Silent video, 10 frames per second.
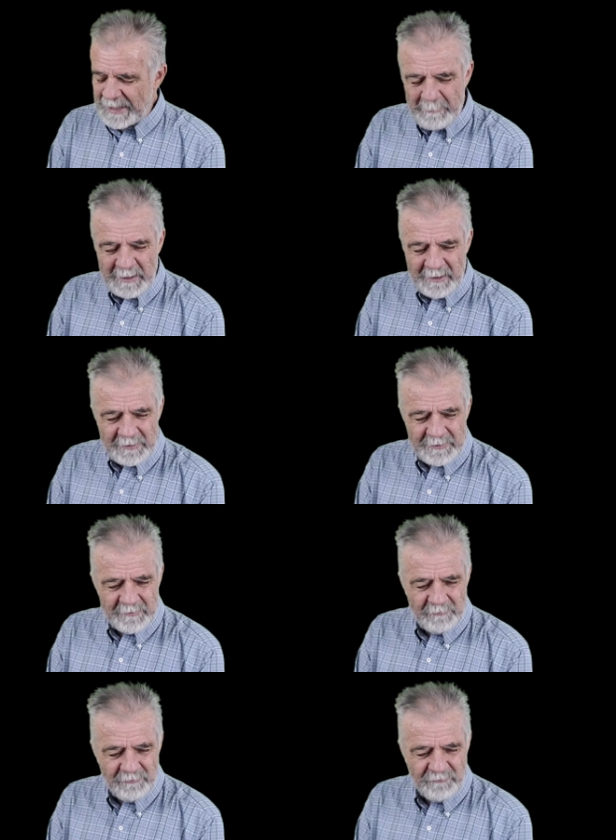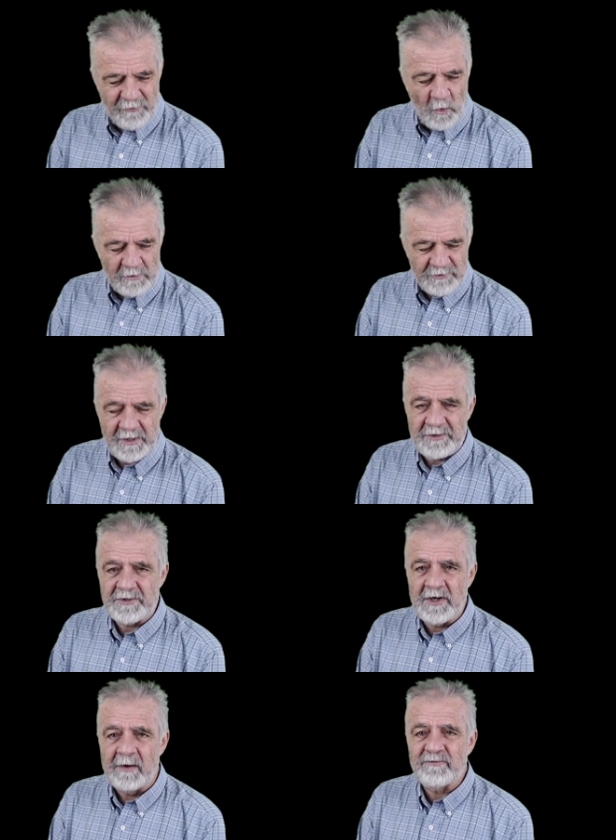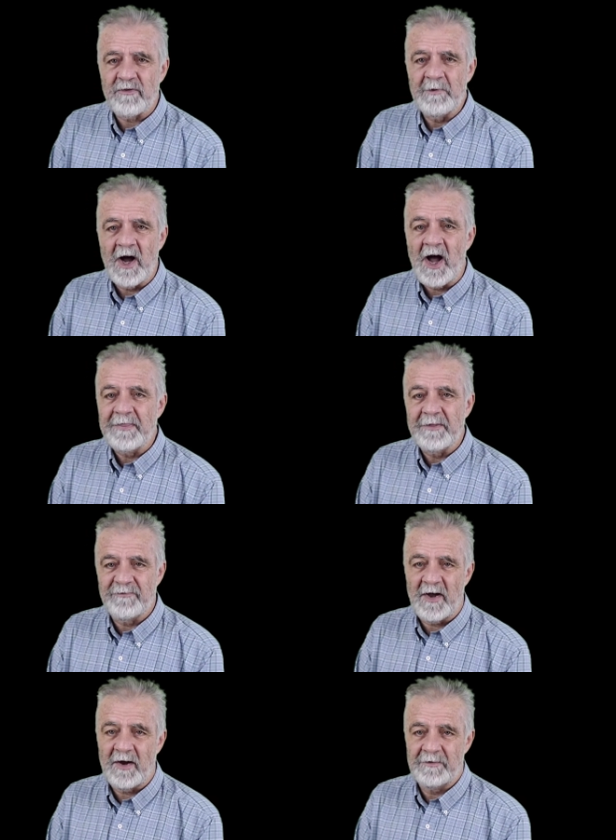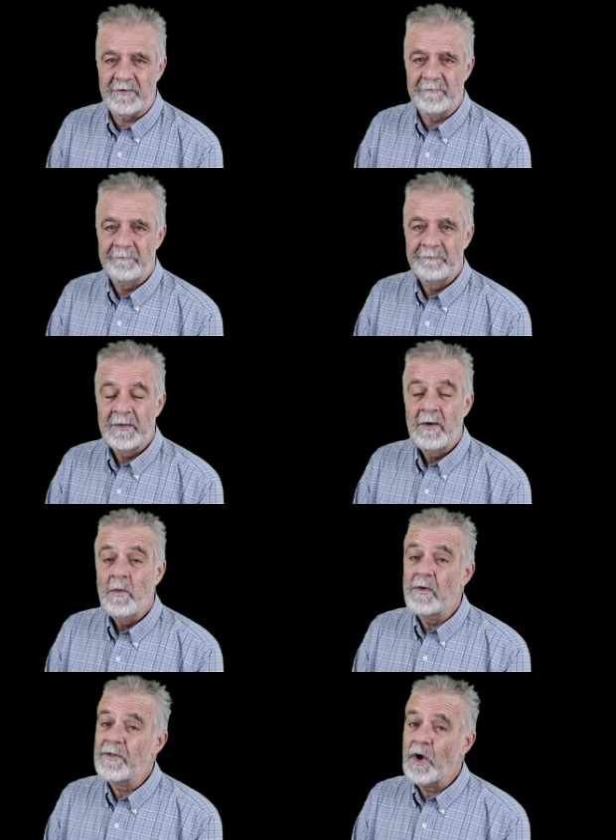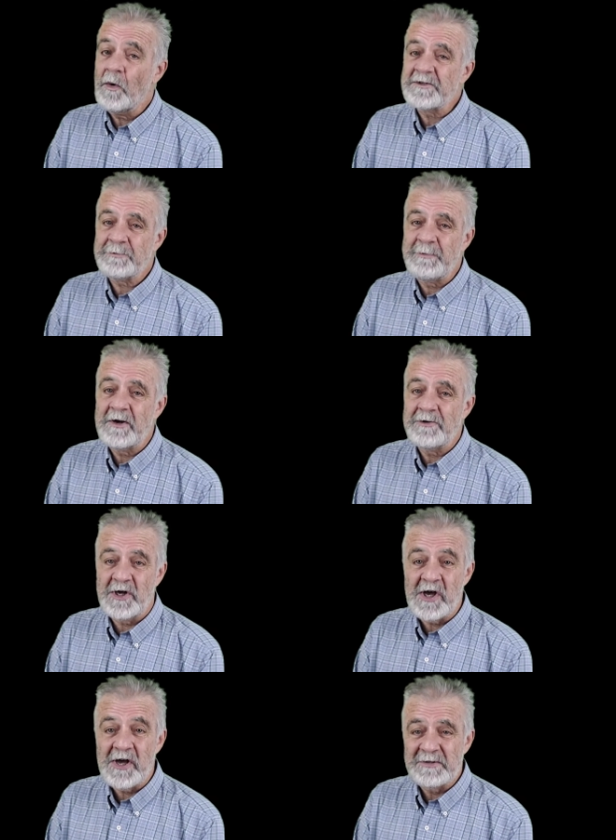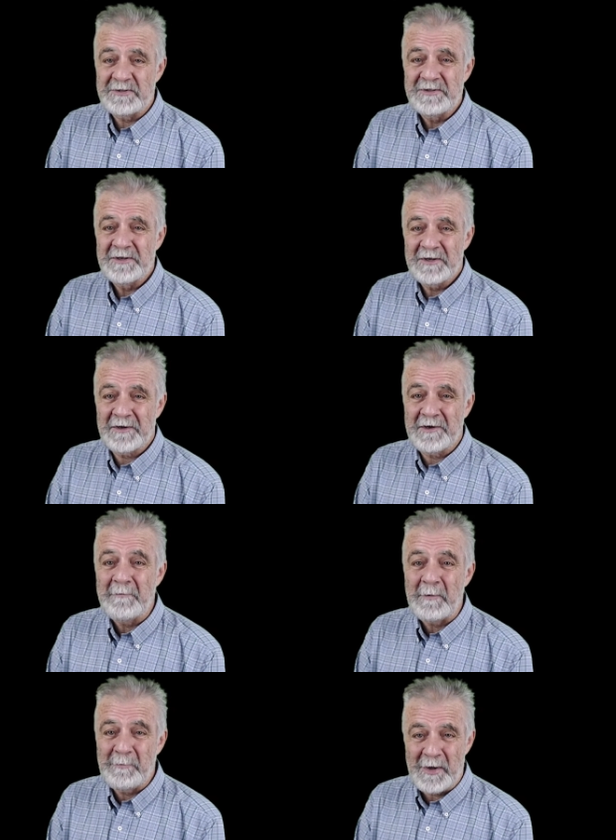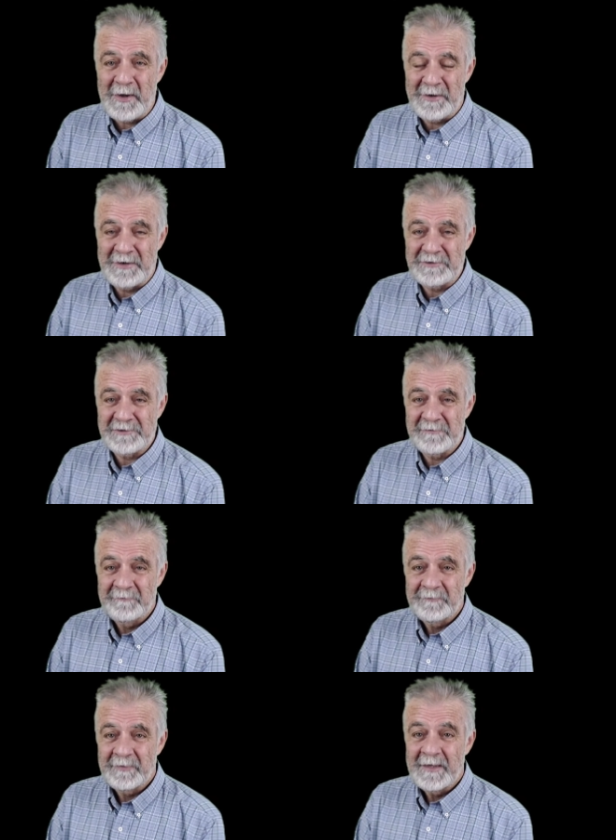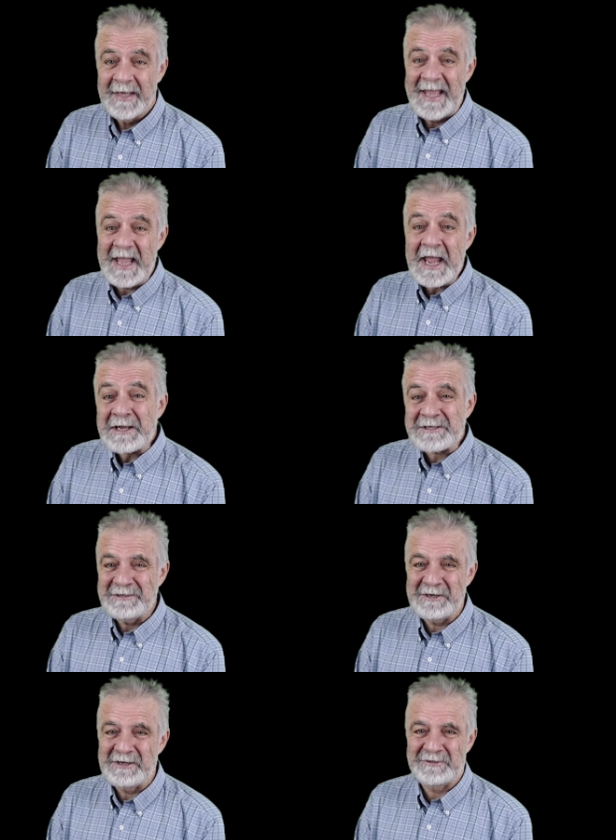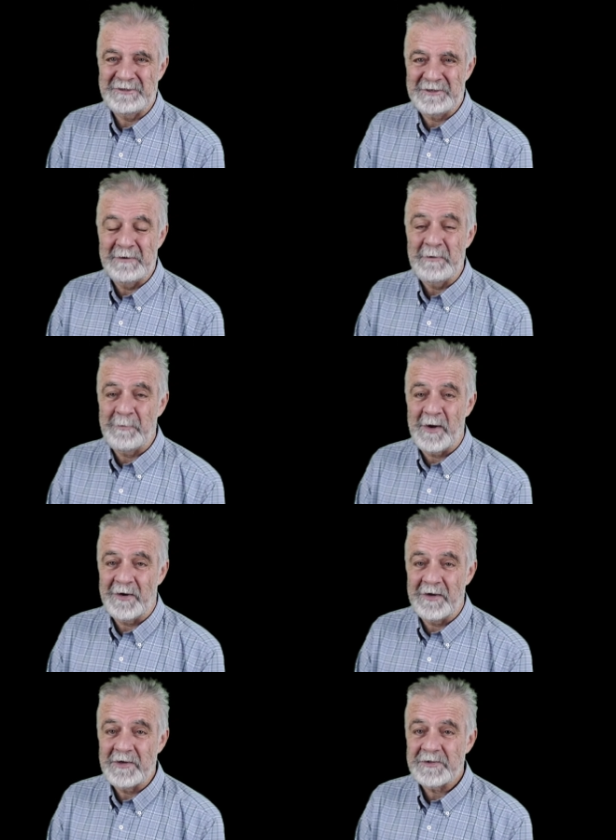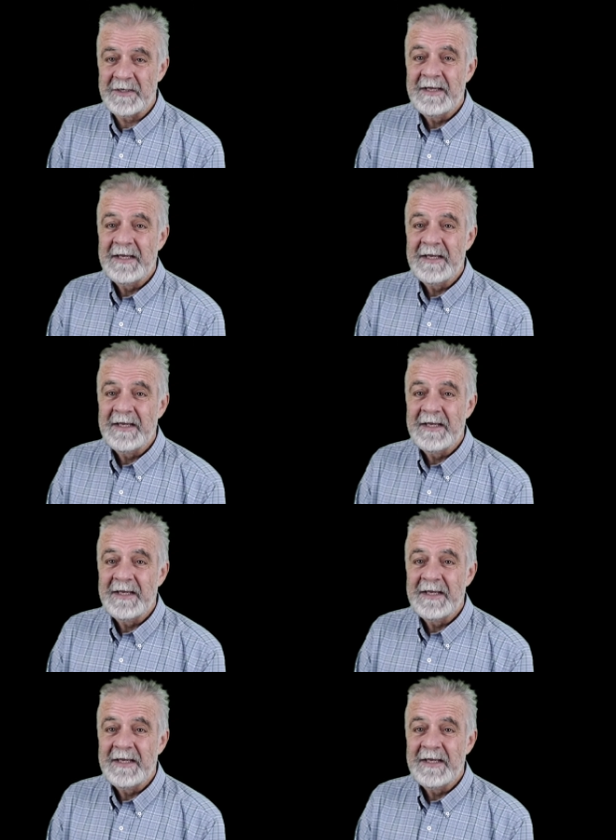imminent force that just comes from God the Father. Well, the Holy Spirit does come upon us. It doesn't come upon us.